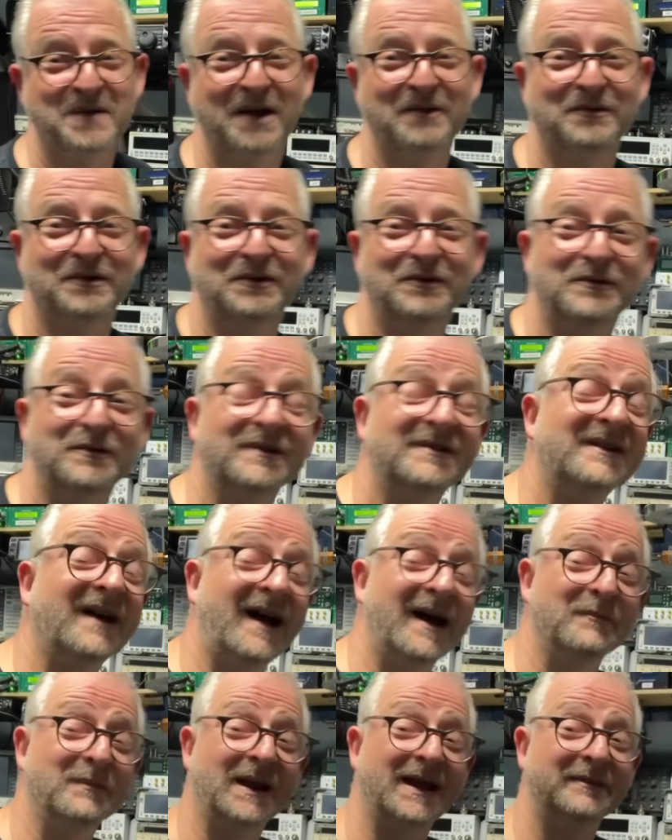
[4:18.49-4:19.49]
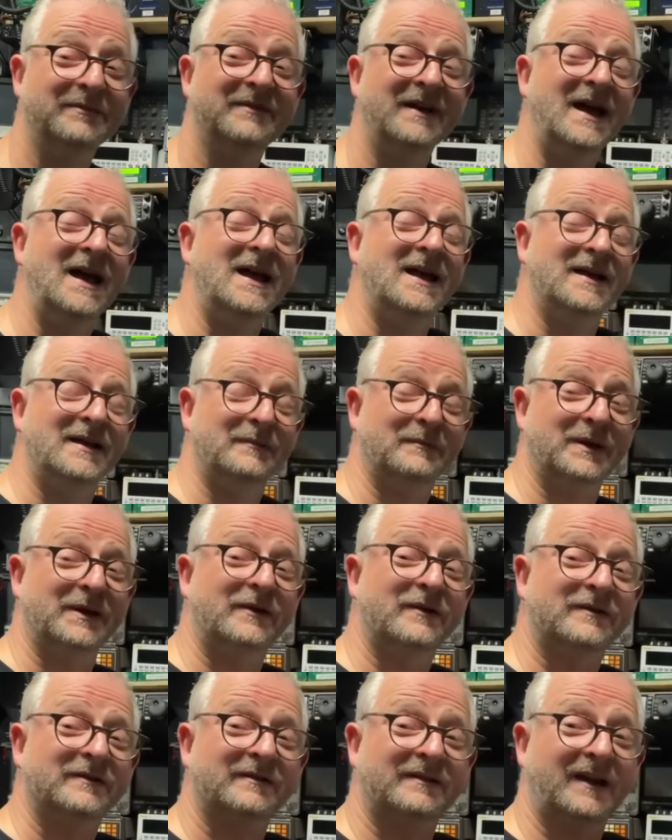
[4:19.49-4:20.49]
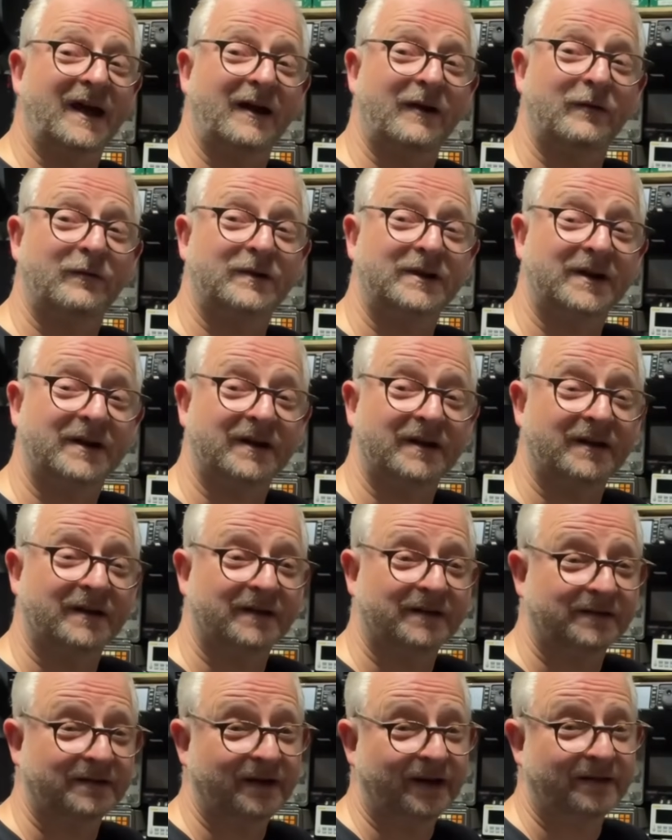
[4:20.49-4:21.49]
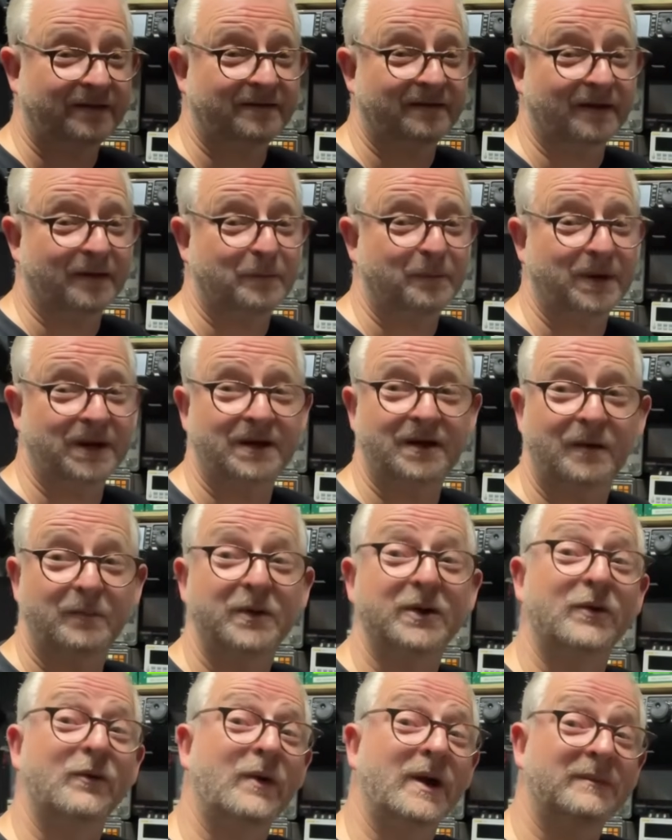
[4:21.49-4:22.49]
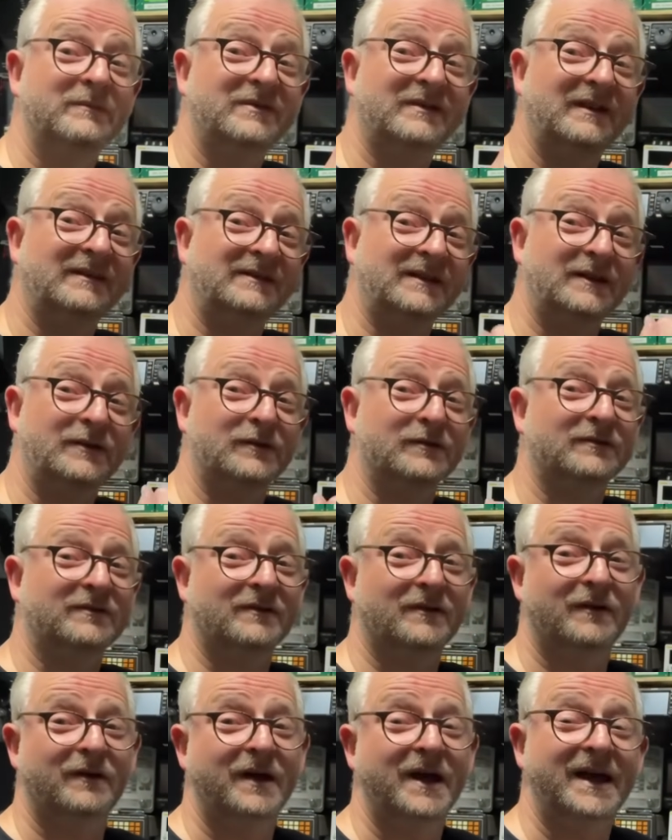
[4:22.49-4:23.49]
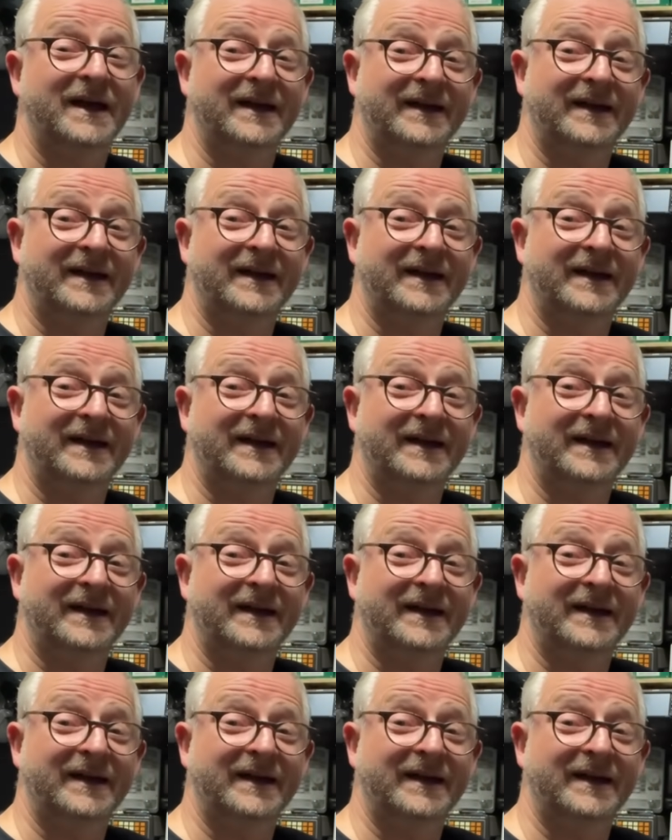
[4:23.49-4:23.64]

I will do a time lapse, because now the, that the P W M setting you saw,